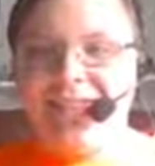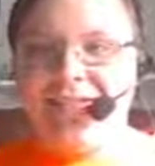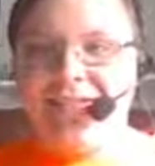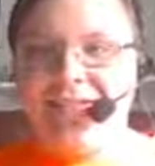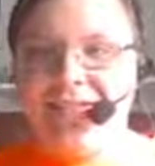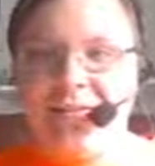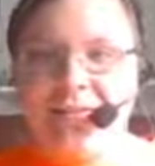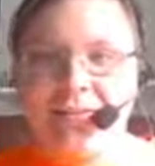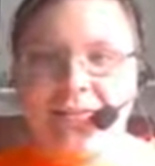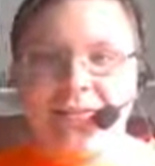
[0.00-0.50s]

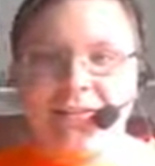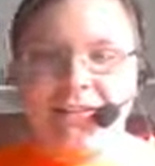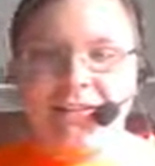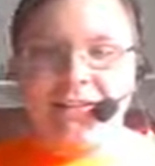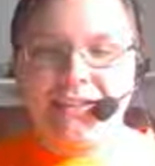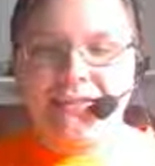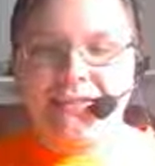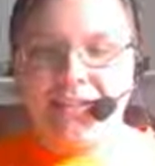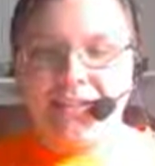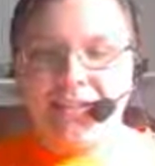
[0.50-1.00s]
One of my friends
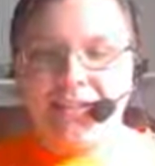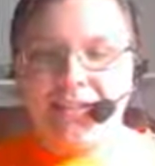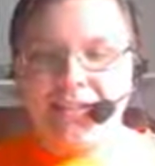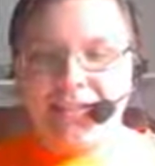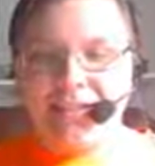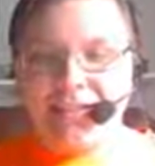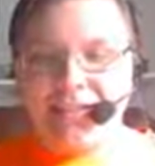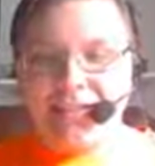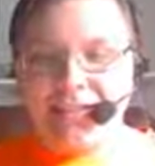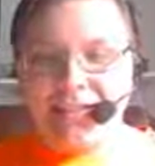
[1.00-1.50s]
went on
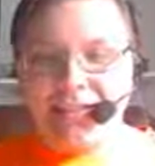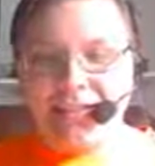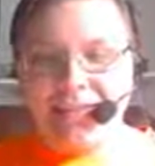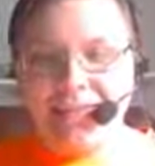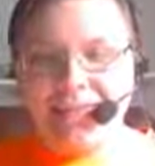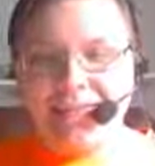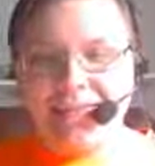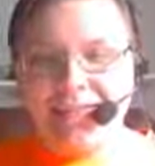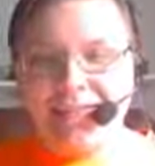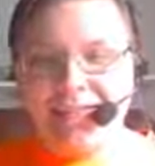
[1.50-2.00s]
to the team.